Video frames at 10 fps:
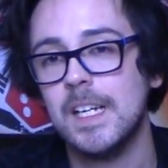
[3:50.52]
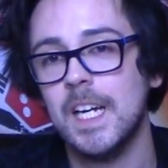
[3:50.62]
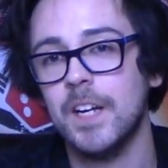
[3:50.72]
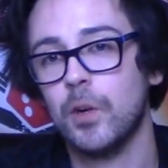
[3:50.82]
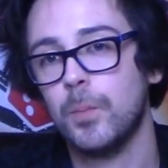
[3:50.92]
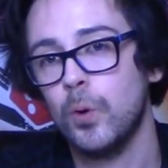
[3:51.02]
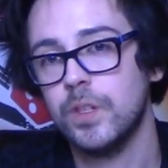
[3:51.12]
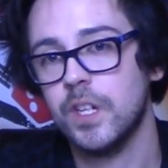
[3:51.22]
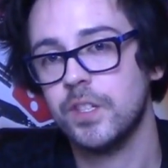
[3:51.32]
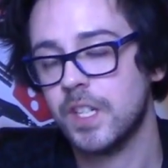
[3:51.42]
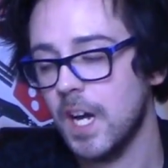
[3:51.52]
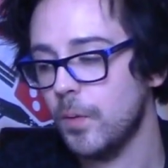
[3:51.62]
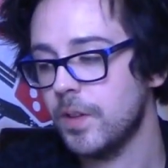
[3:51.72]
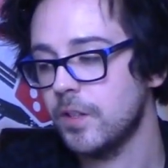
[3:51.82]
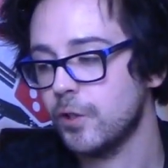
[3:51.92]
If your opponent does
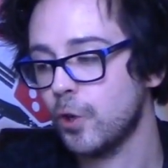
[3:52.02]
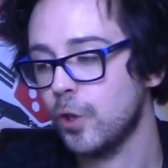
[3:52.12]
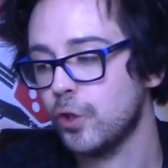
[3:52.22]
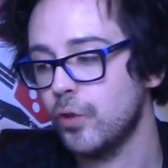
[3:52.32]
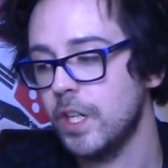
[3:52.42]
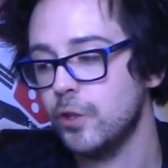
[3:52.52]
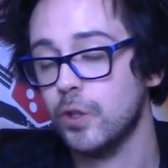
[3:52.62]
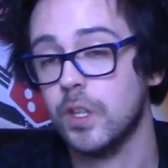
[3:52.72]
get within the shorter range,